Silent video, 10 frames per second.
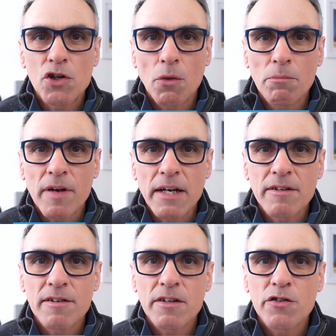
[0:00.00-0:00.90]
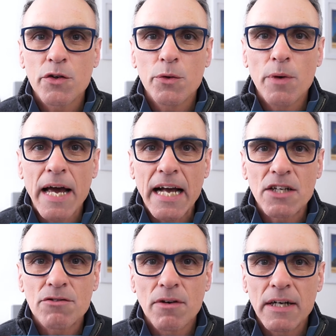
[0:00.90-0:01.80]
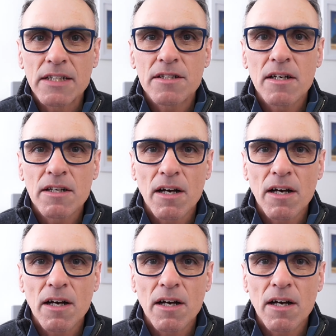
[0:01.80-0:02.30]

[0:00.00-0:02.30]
job data to X-rite